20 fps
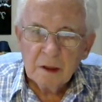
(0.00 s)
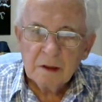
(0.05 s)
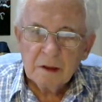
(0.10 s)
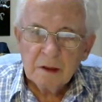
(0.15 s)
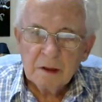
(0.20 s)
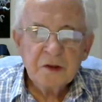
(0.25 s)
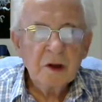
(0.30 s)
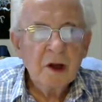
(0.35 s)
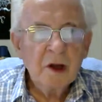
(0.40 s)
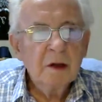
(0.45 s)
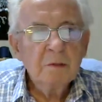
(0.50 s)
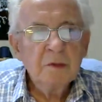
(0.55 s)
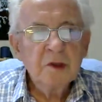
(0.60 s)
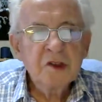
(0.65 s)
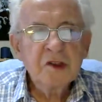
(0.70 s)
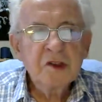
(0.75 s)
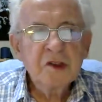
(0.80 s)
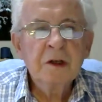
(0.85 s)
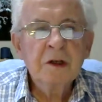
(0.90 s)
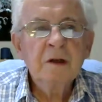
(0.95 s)
describe the
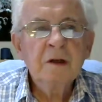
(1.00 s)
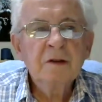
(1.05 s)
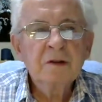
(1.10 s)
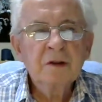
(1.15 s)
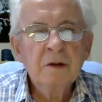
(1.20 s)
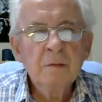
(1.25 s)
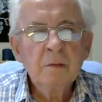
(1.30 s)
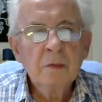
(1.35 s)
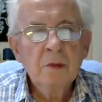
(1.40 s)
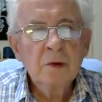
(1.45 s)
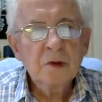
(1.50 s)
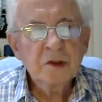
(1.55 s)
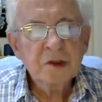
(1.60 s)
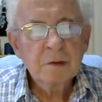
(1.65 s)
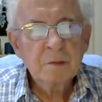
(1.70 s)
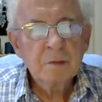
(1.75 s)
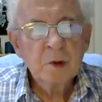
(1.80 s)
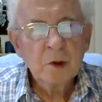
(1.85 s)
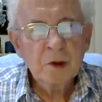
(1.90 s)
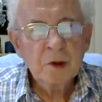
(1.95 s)
Synod as the most
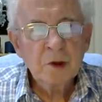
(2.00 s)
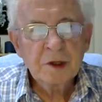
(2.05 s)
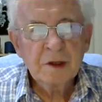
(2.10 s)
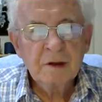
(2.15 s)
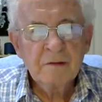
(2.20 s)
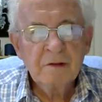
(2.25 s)
important